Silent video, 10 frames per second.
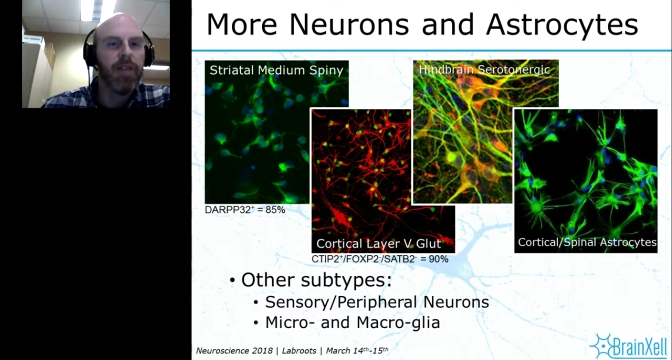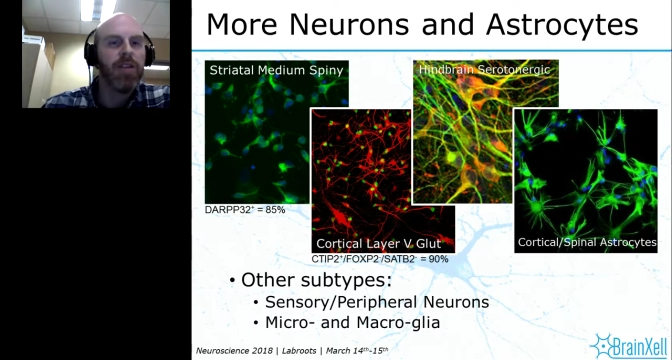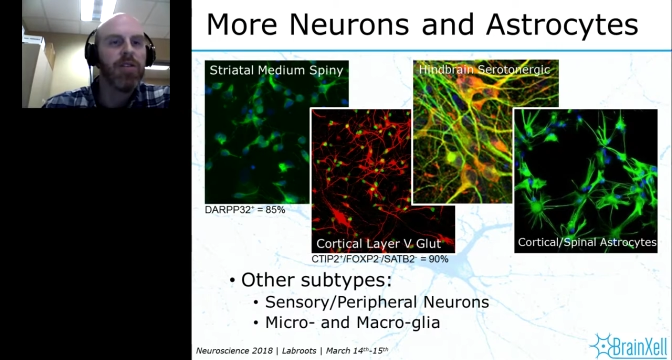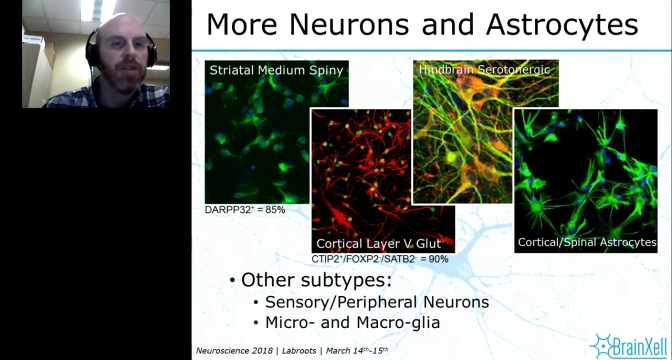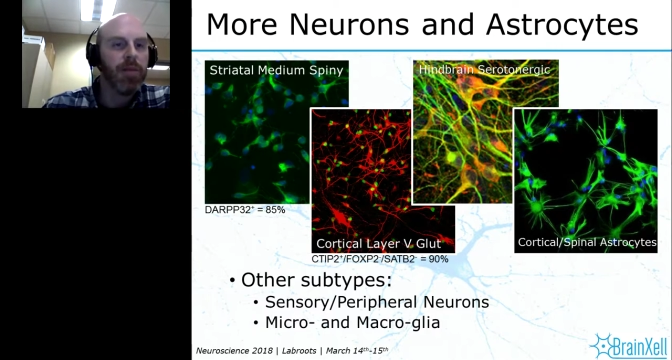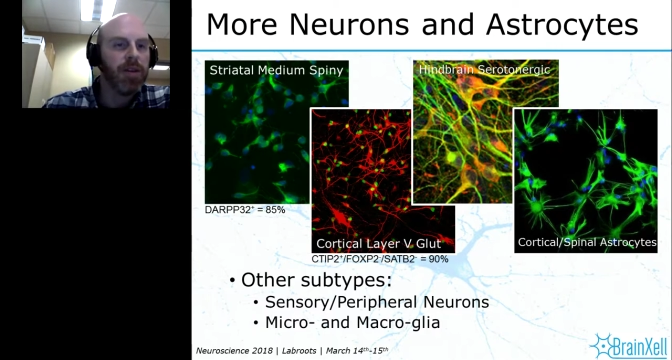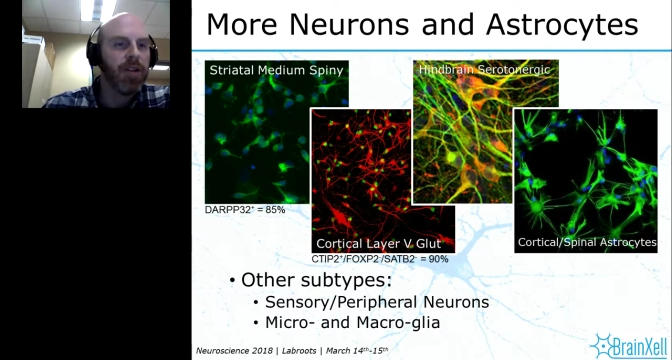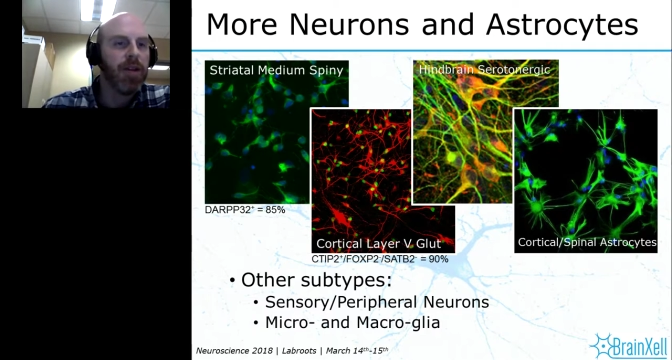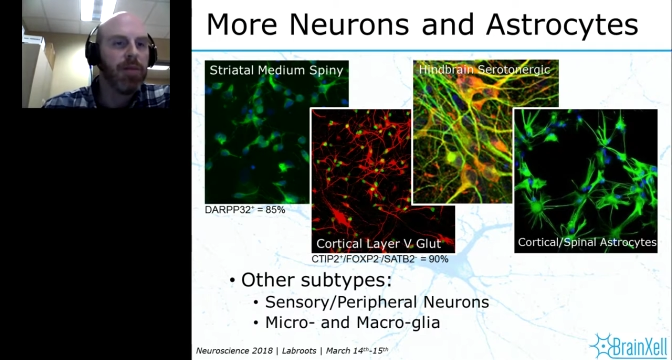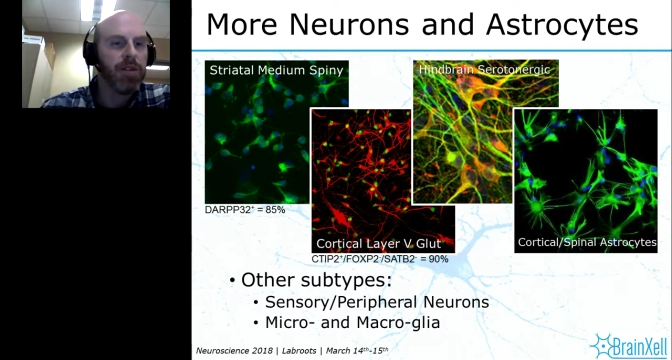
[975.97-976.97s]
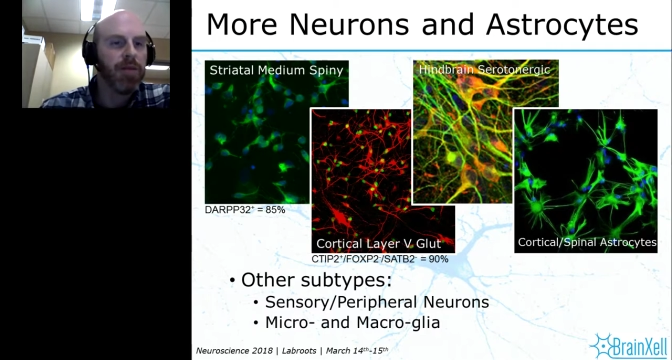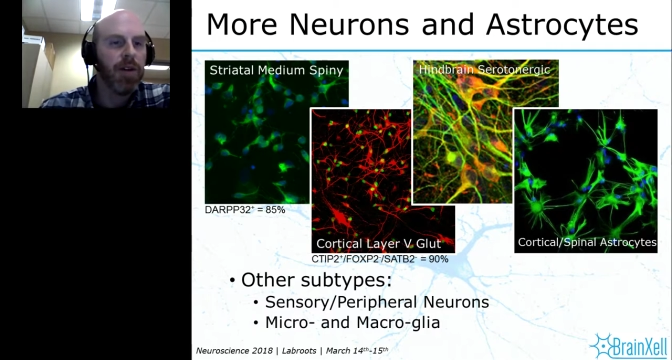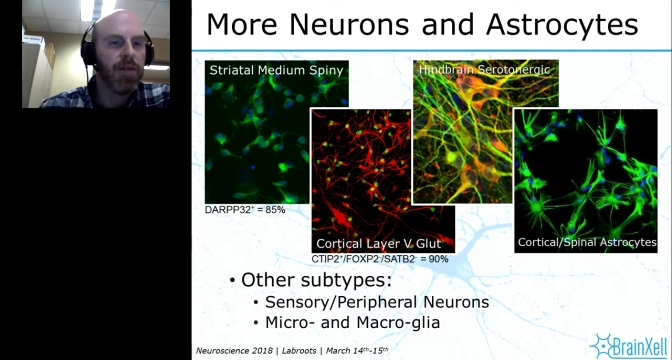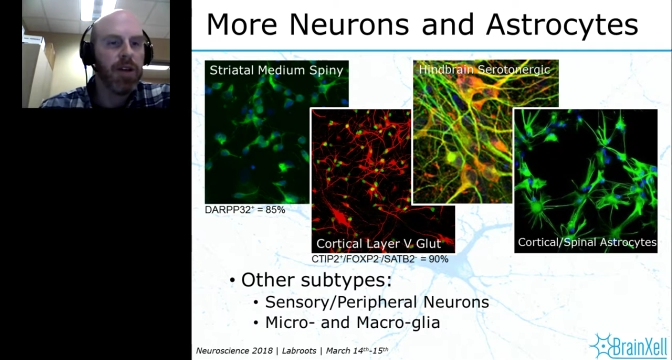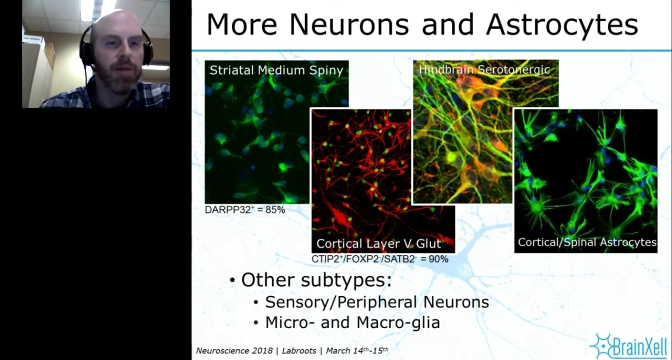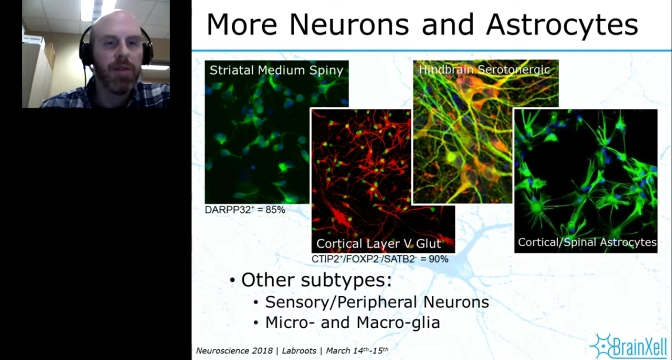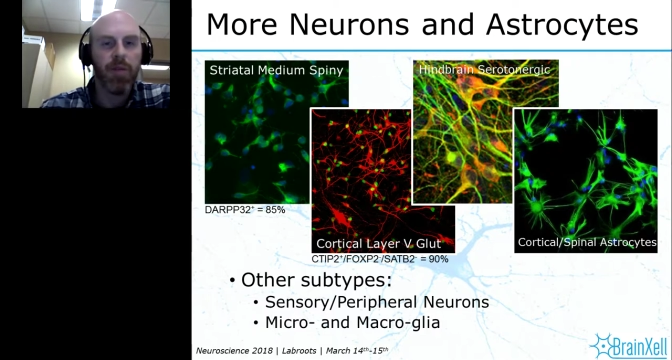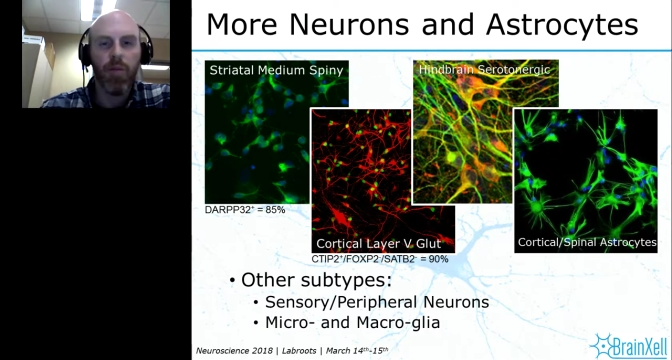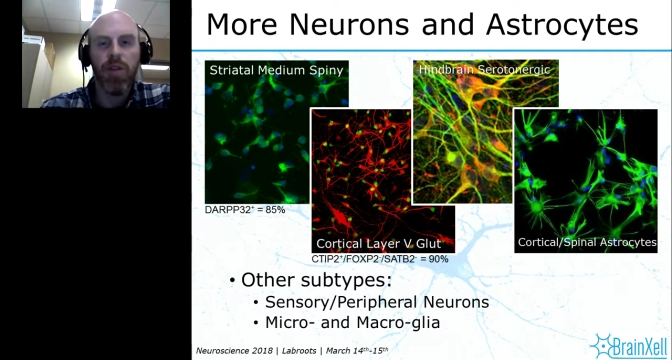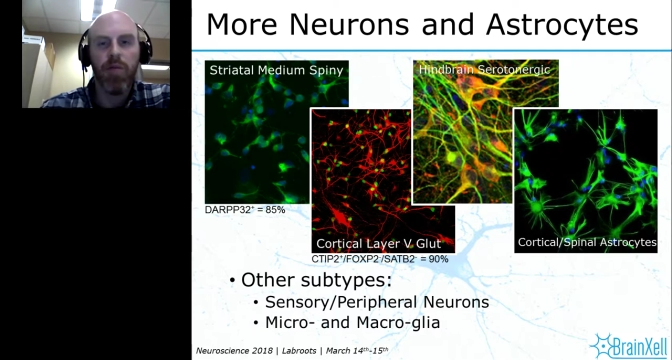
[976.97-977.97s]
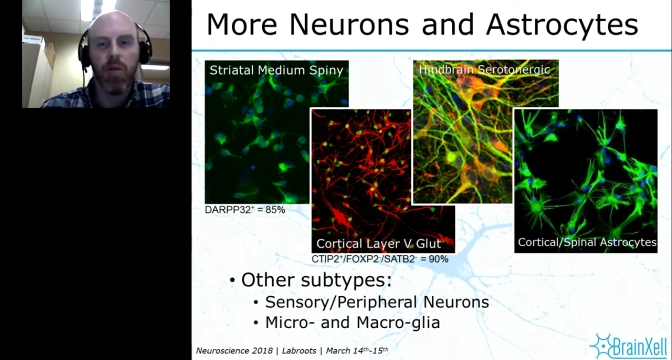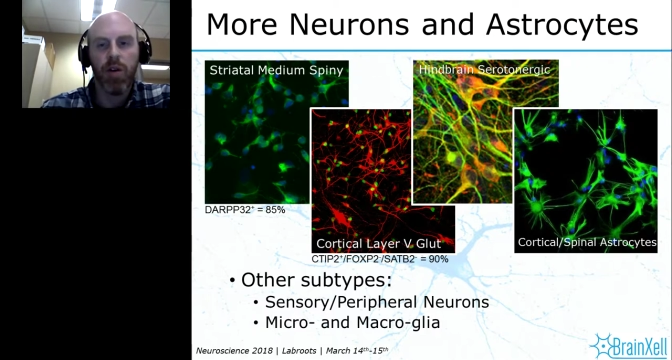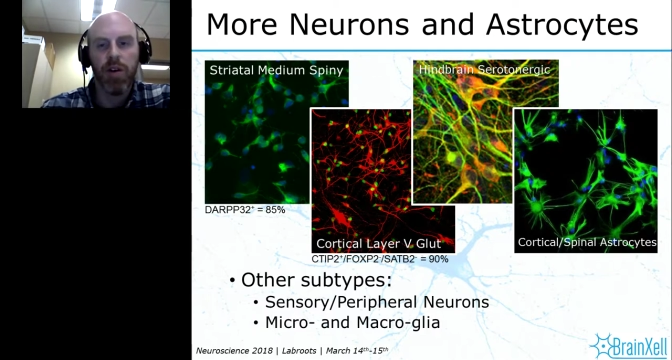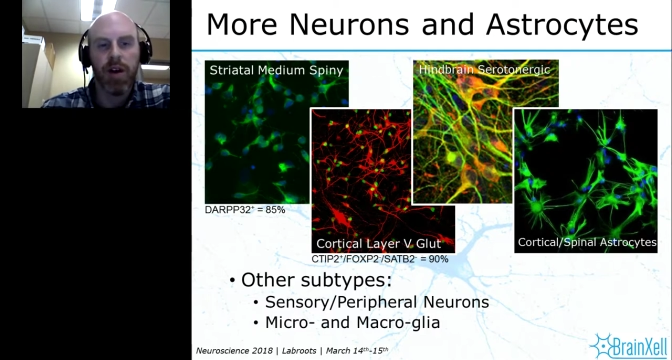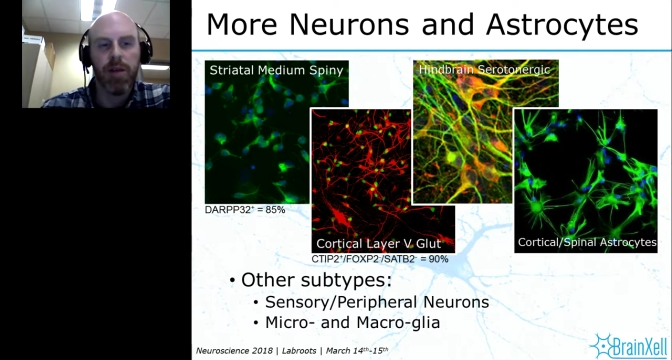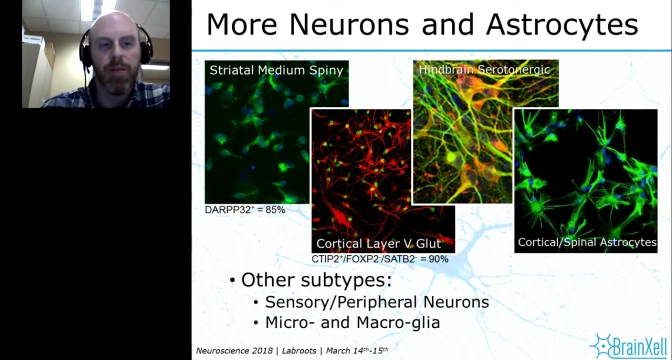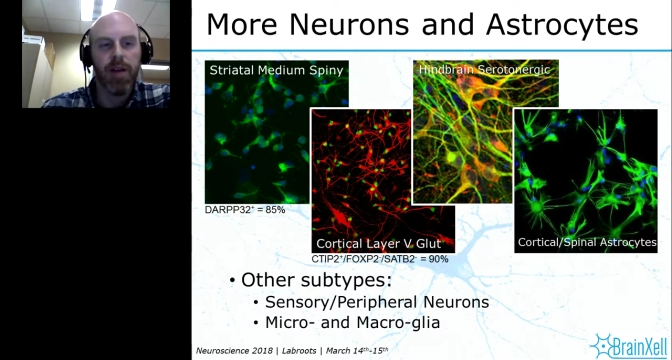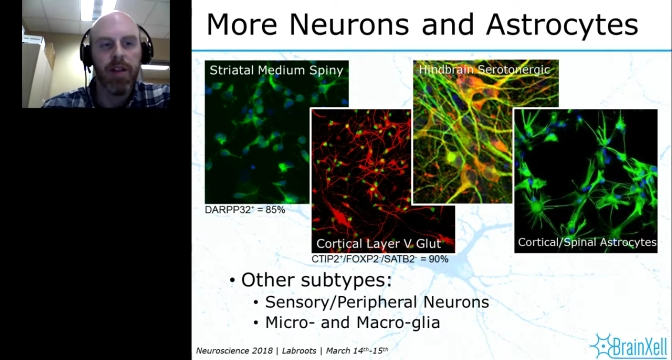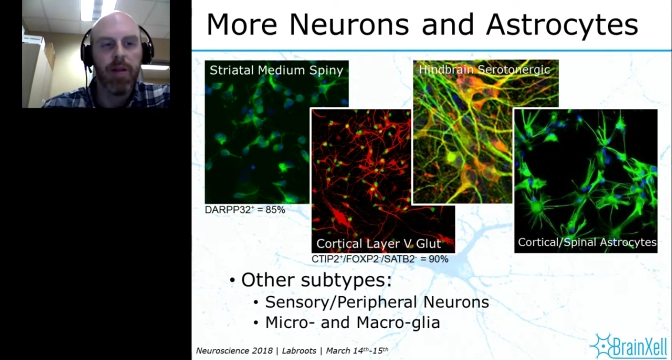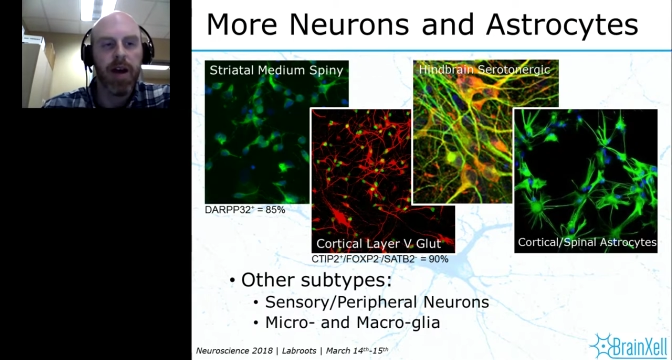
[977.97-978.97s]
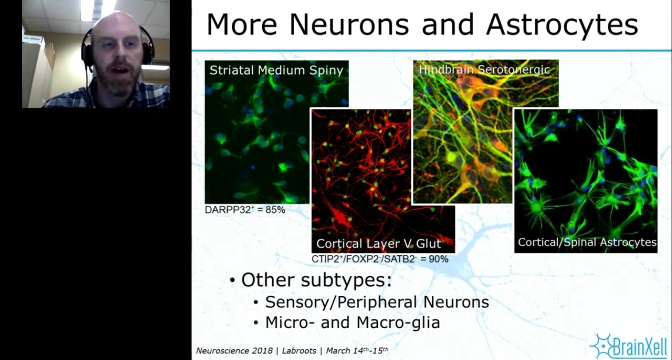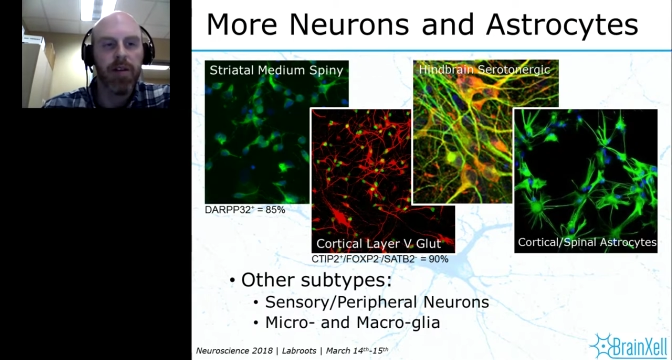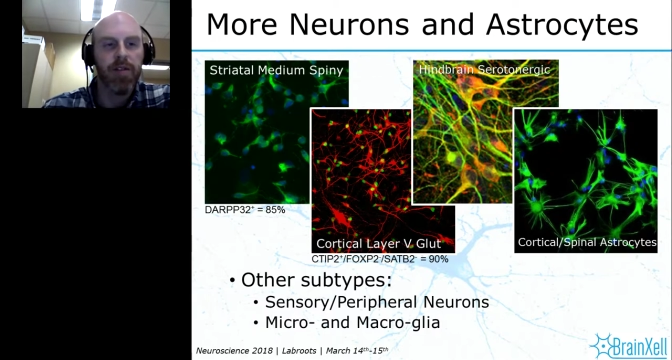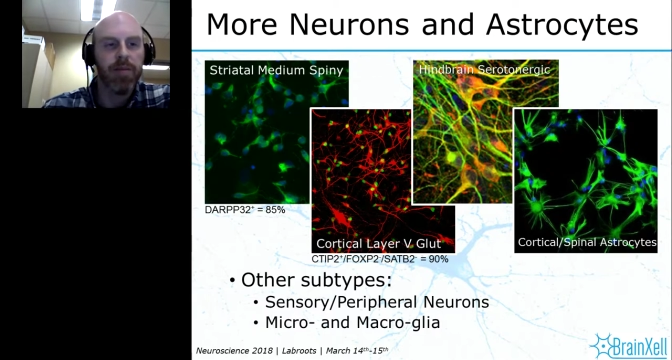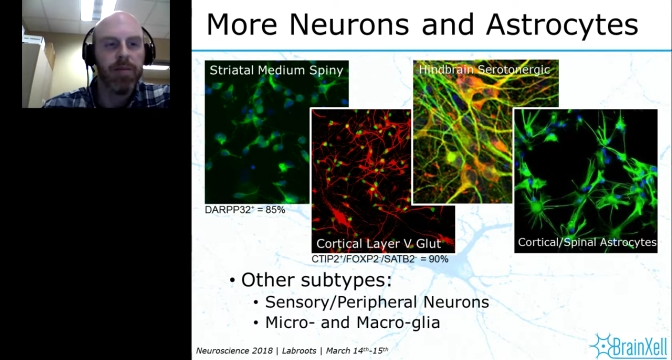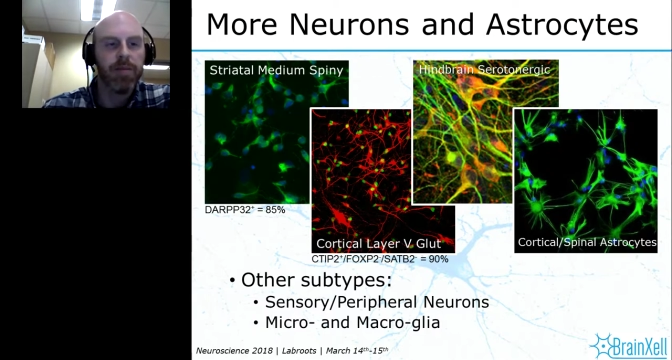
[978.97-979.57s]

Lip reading: These are some examples of types that we've worked on in the past.